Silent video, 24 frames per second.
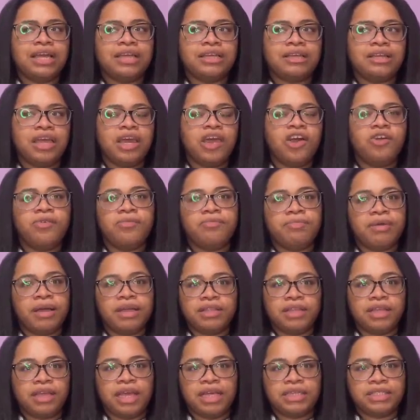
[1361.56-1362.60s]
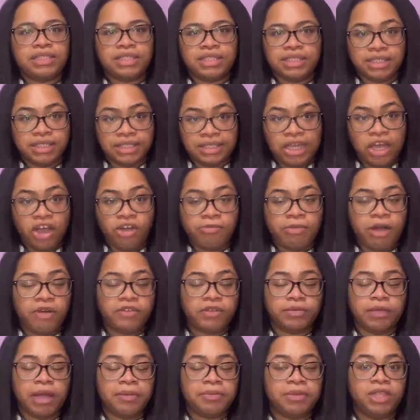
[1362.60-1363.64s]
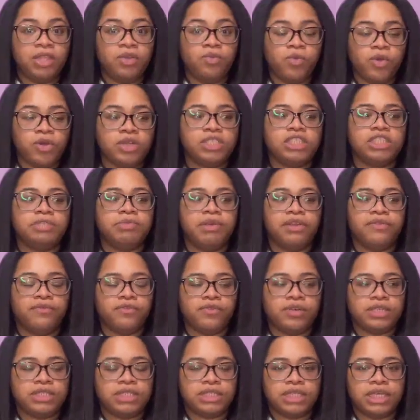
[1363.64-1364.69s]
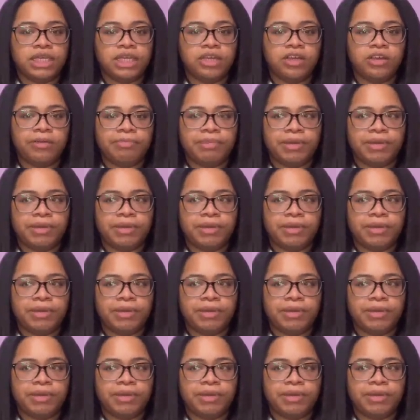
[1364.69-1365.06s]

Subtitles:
this is Hellmouth, it's probably the worst it's been for a Slayer.